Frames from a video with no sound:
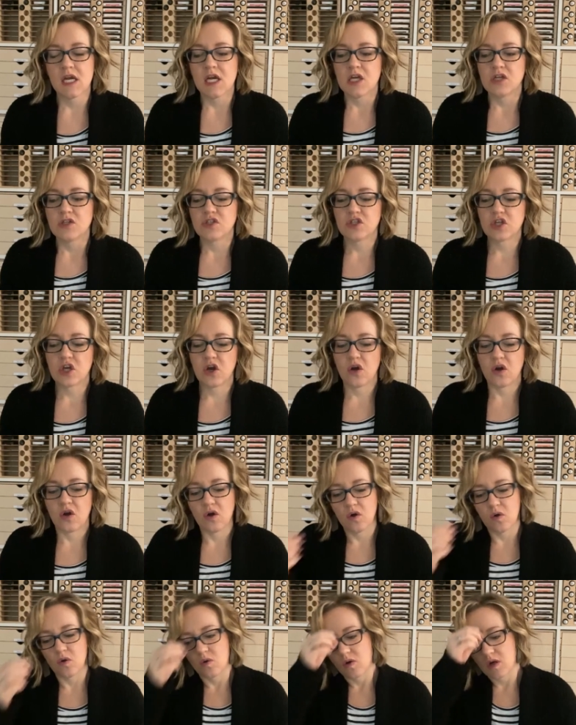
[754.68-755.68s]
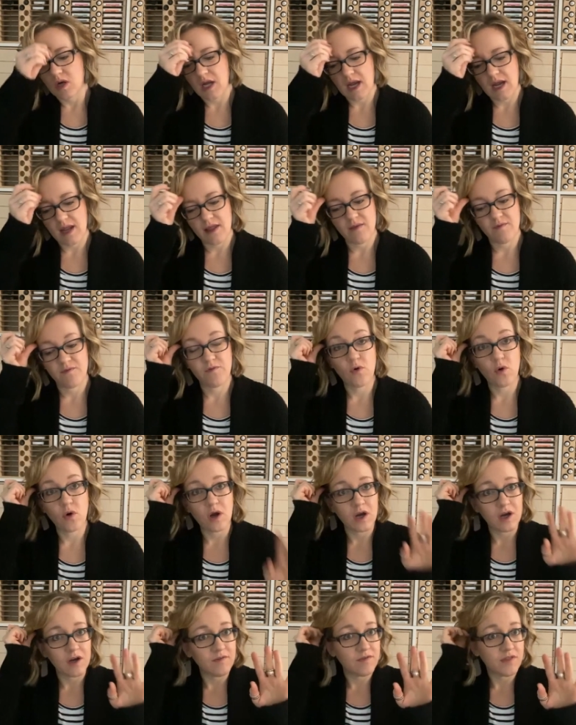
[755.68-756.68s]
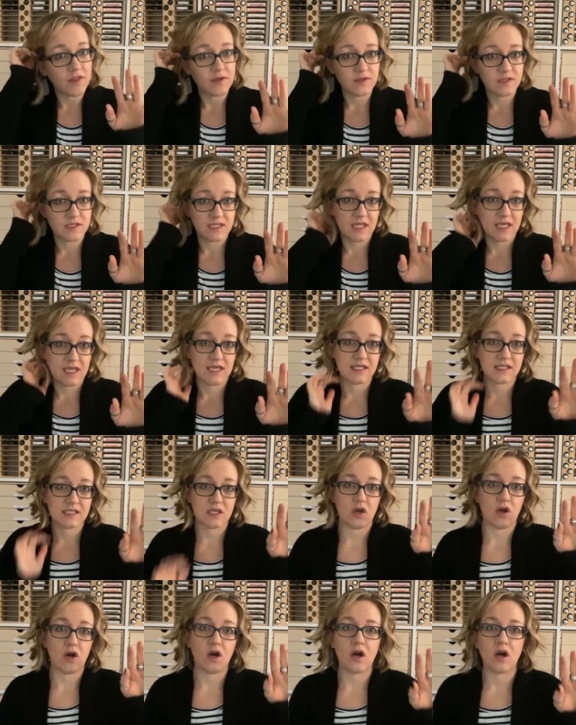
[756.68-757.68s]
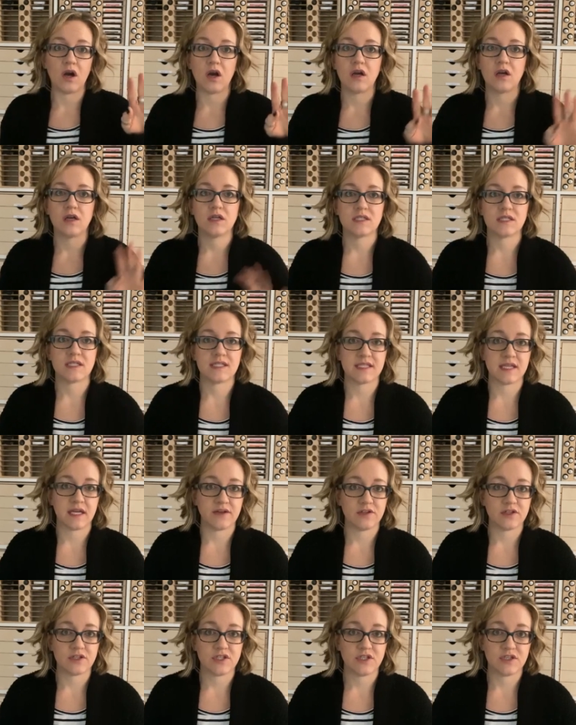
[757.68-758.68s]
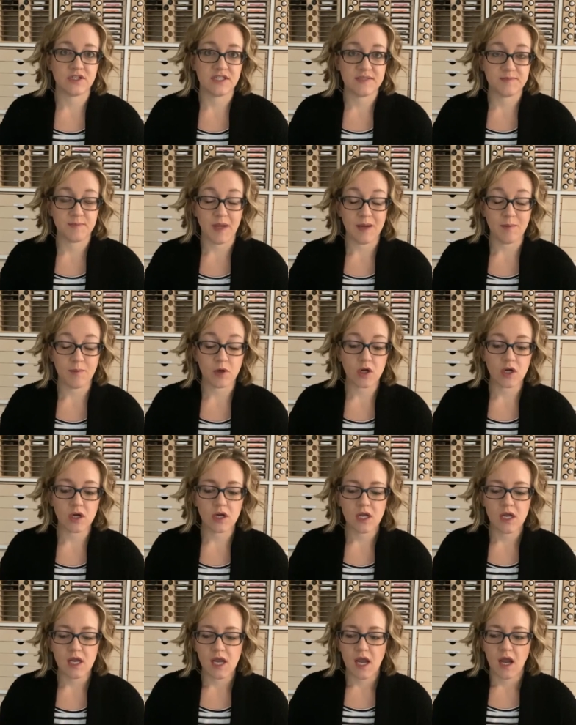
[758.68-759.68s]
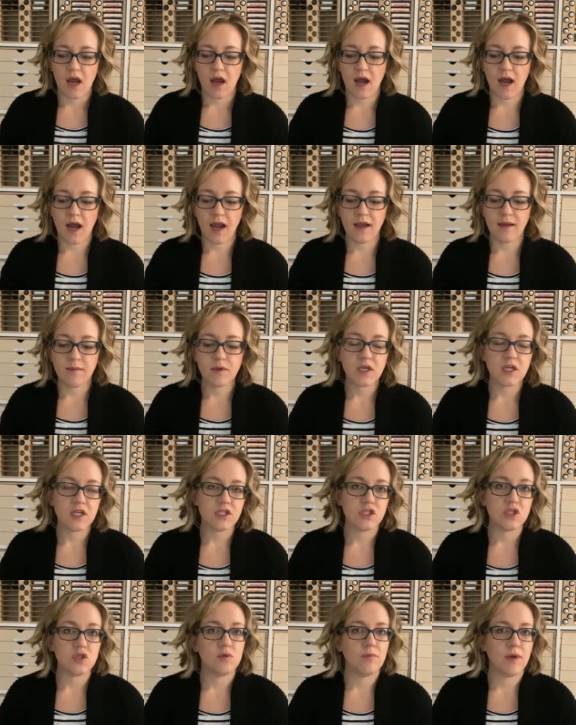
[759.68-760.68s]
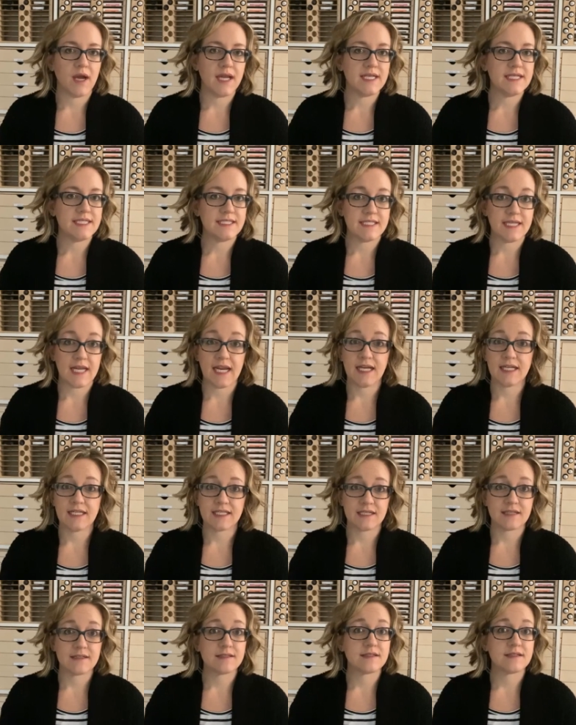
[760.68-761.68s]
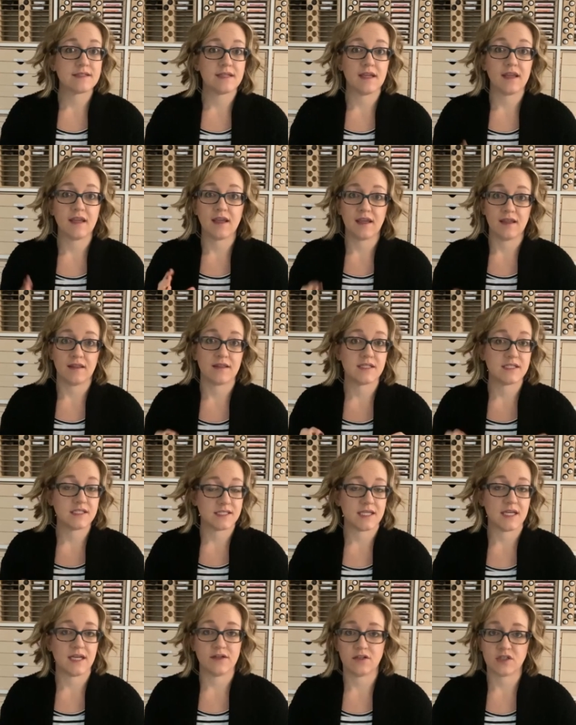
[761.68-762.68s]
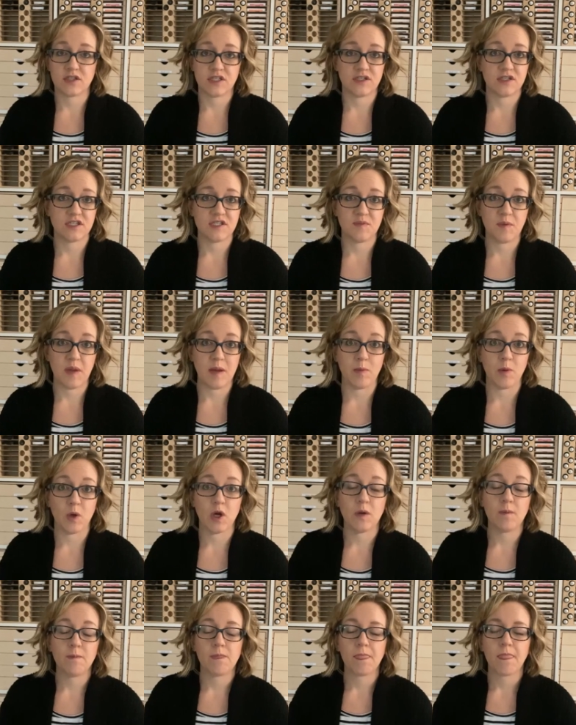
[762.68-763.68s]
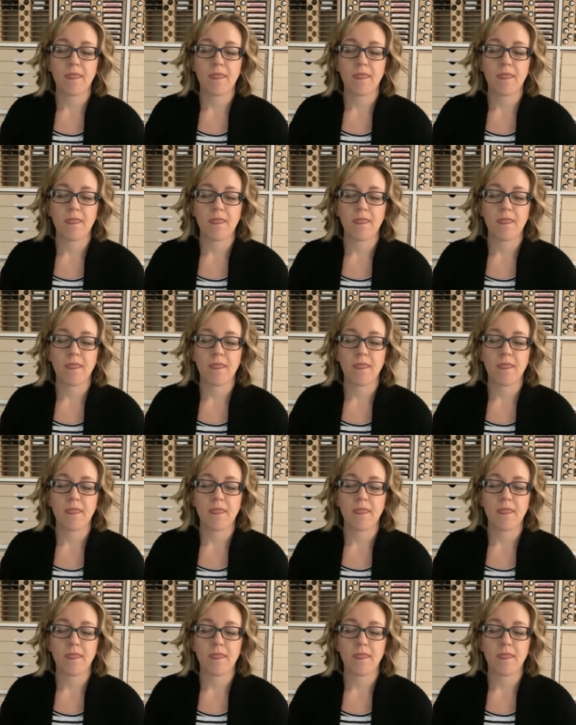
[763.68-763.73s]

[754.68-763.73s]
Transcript: So four of those things are designer series paper. I am gonna do my dangdest to get the designer series paper.